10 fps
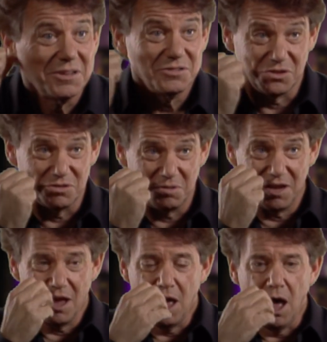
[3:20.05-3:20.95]
Excuse
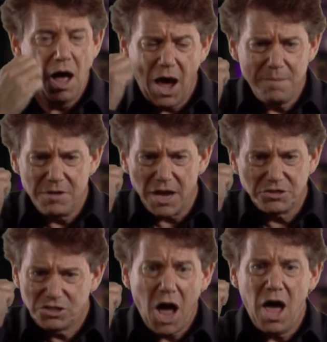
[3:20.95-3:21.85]
me. I'm
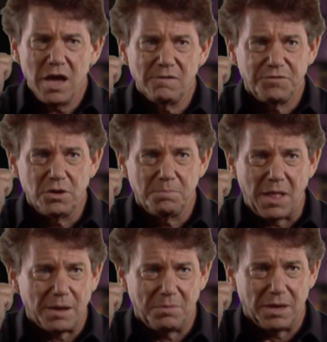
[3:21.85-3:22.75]
not dying for you,
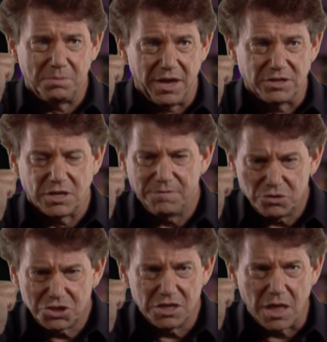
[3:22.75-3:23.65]
black blank blanks. Have you
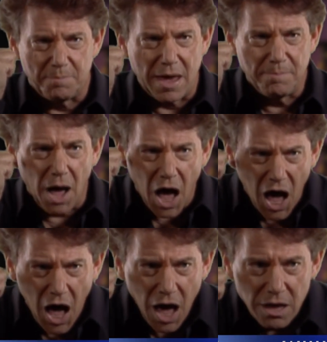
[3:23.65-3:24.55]
seen the paper?
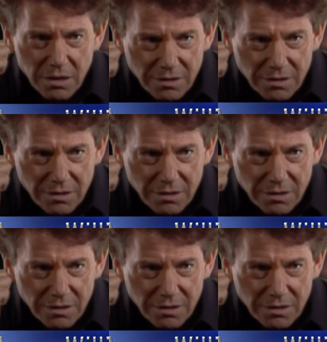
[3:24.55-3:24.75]
I